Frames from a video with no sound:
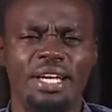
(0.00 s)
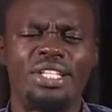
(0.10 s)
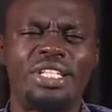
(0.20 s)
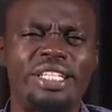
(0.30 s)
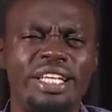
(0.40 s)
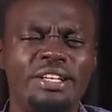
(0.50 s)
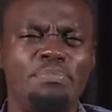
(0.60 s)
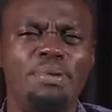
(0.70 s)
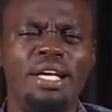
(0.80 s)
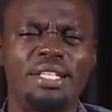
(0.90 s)
it's set
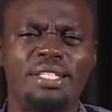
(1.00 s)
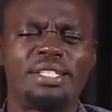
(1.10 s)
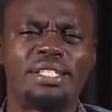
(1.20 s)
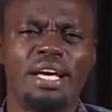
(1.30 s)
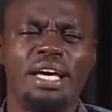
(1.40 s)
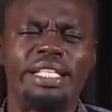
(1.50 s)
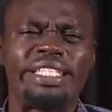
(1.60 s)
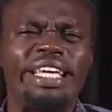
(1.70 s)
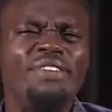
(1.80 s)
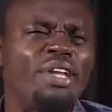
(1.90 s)
ablaze, it's,
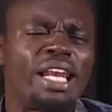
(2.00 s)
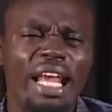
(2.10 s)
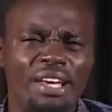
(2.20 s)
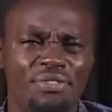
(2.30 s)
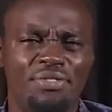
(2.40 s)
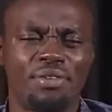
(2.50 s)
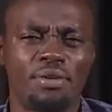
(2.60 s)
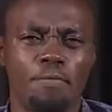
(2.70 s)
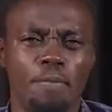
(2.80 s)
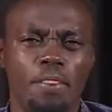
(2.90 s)
it's given life,
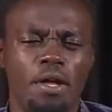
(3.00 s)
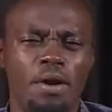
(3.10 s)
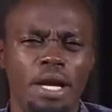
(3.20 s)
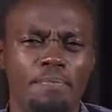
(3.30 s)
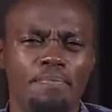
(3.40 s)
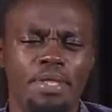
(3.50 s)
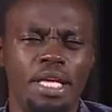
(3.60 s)
right?